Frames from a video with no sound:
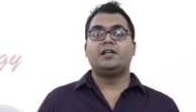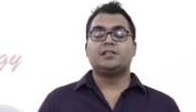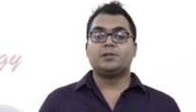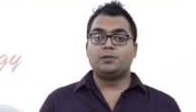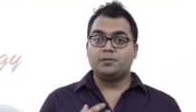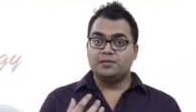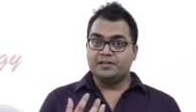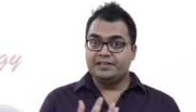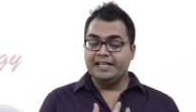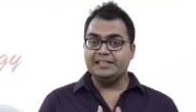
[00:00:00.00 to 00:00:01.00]
So
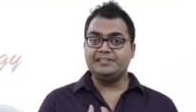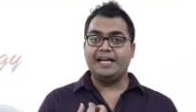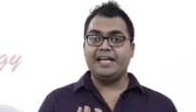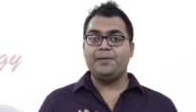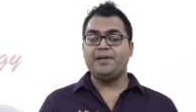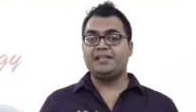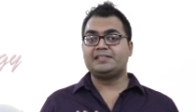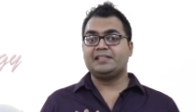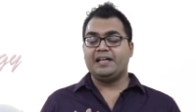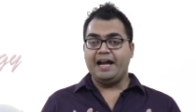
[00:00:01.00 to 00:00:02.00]
these
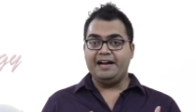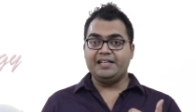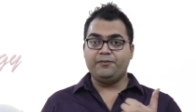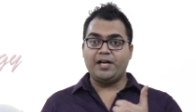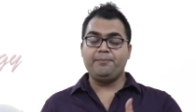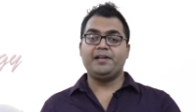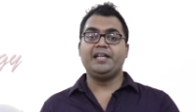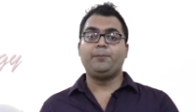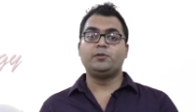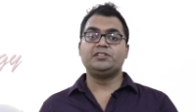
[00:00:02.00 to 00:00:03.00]
dynamics and the fibrin
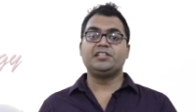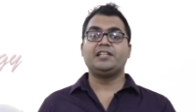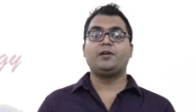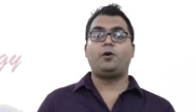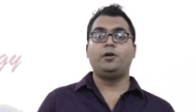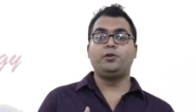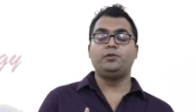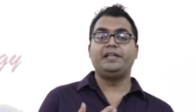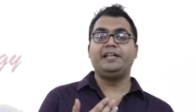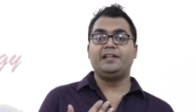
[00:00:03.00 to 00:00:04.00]
deposition
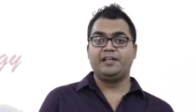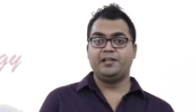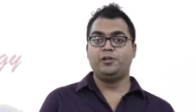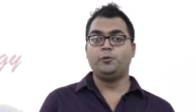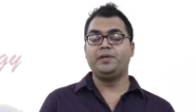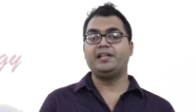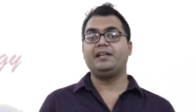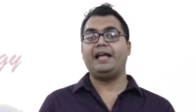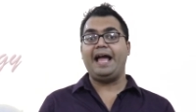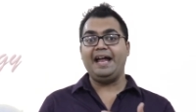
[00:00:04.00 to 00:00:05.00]
onto the
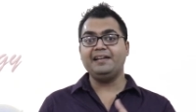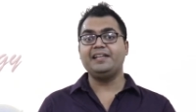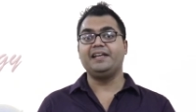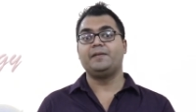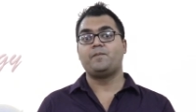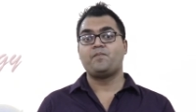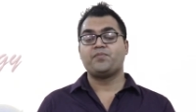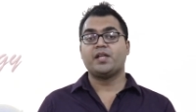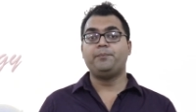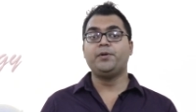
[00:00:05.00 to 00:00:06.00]
luminal and the
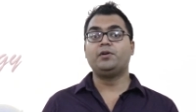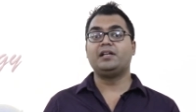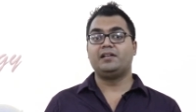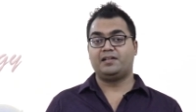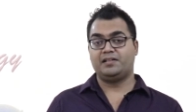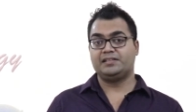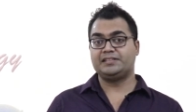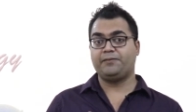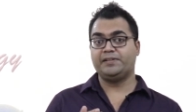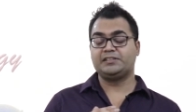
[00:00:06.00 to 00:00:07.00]
mural
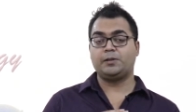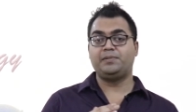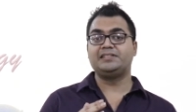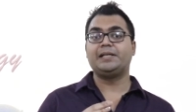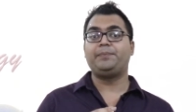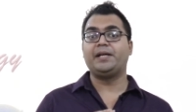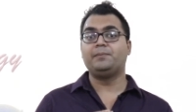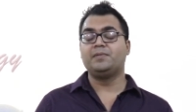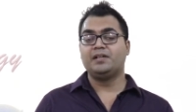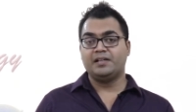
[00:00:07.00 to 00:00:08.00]
surfaces of the
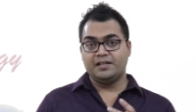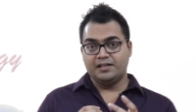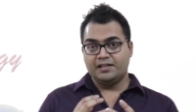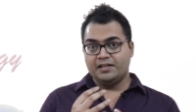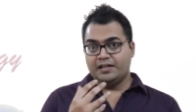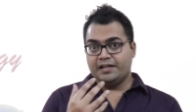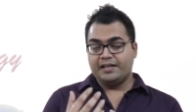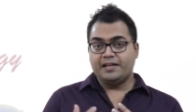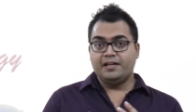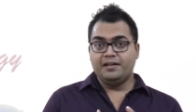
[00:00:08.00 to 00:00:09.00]
septum
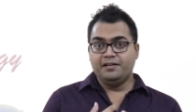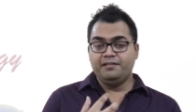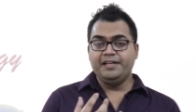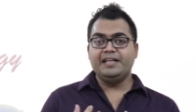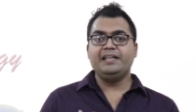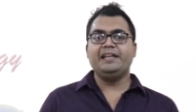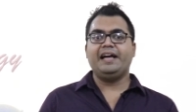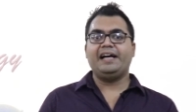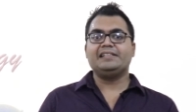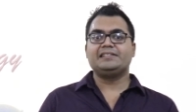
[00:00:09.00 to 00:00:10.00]
really
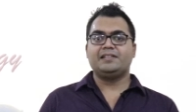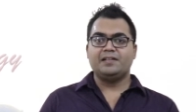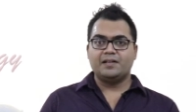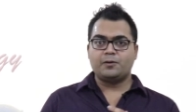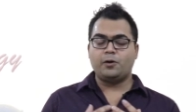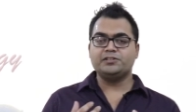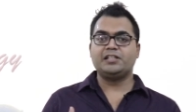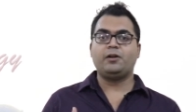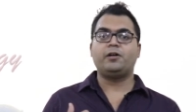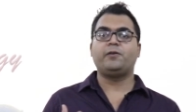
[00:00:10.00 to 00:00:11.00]
has caused
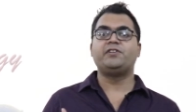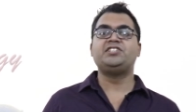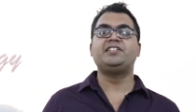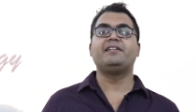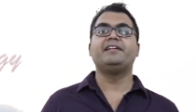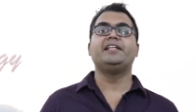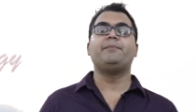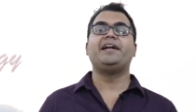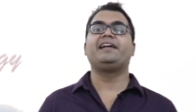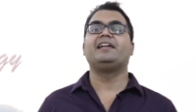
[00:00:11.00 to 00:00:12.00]
a lot of stir in the
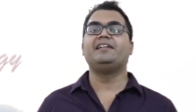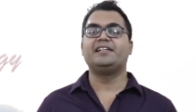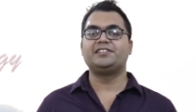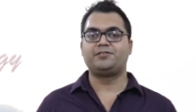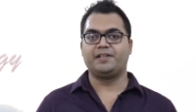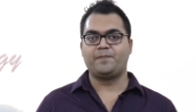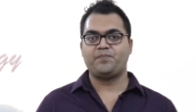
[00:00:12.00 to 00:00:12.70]
medical industry,